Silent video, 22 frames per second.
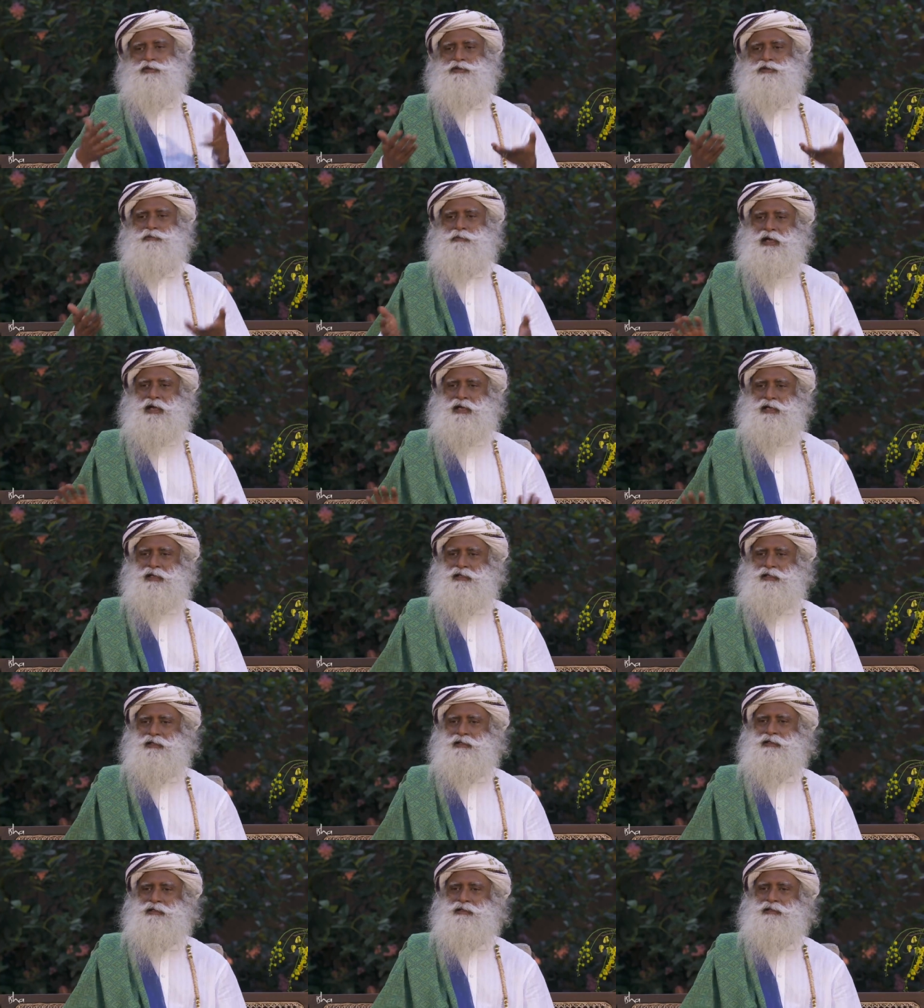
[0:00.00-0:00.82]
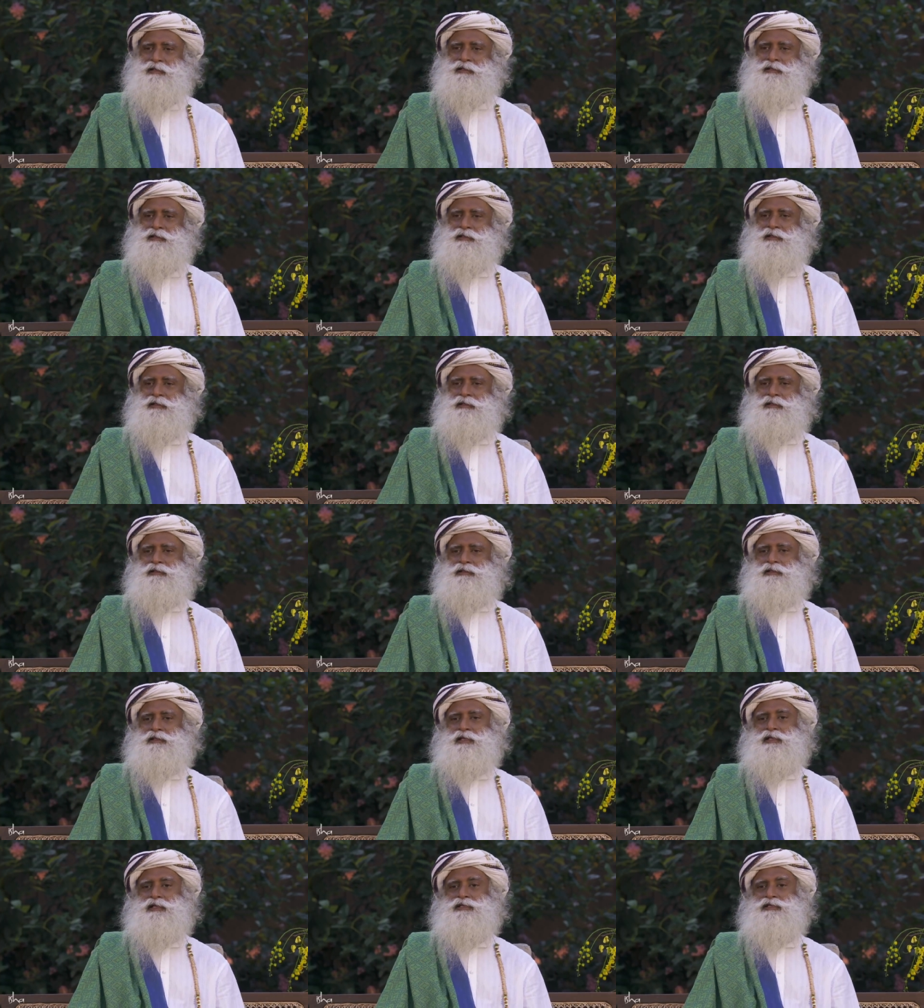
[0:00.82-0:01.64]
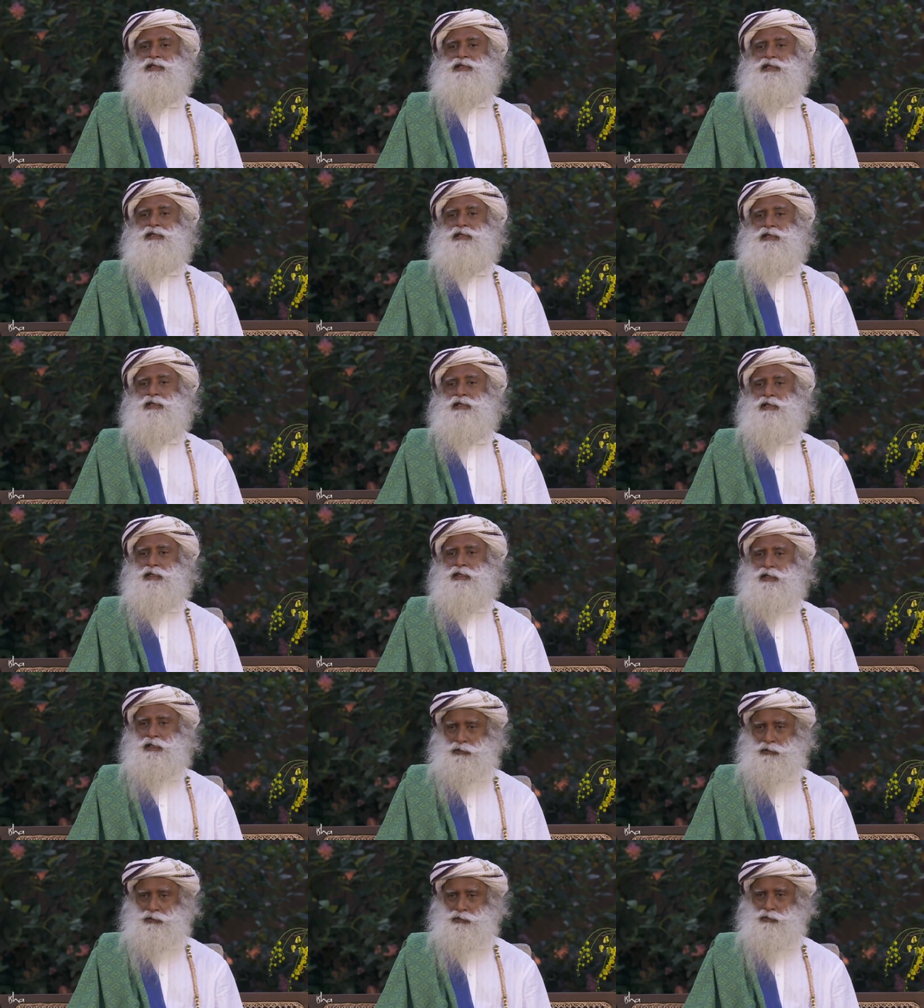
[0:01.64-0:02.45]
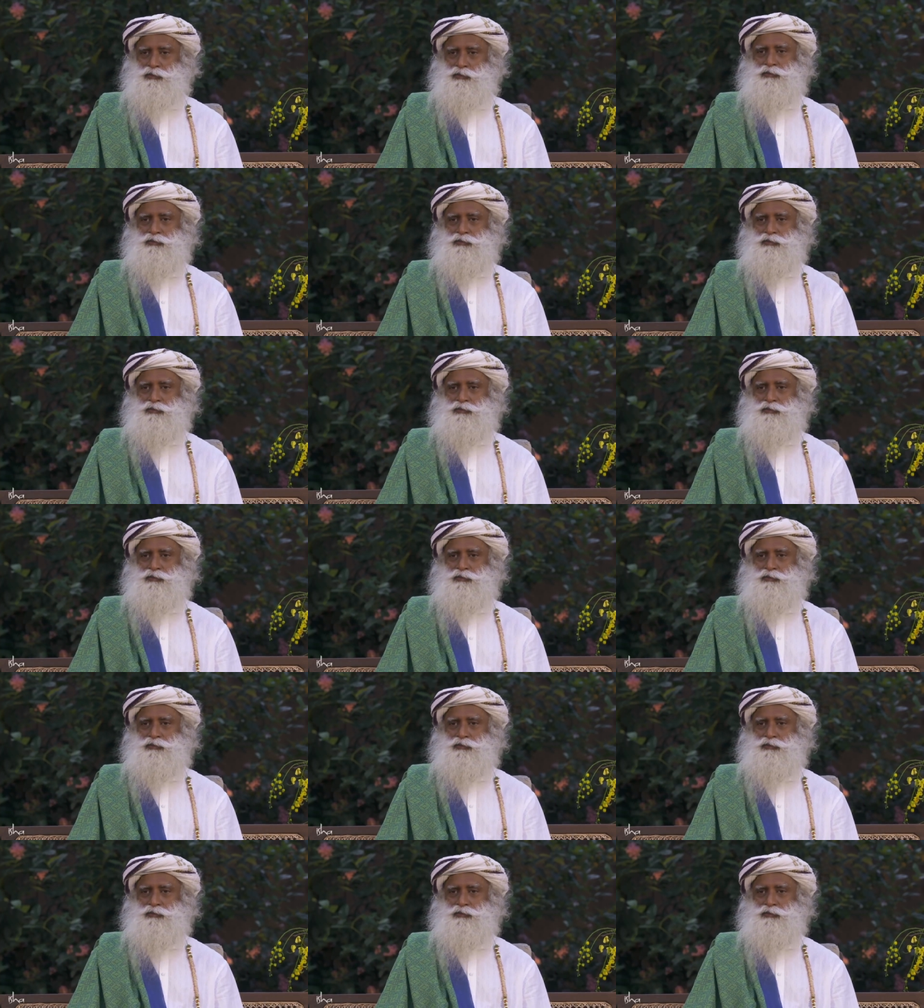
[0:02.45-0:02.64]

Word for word: bad, there is nothing he can do.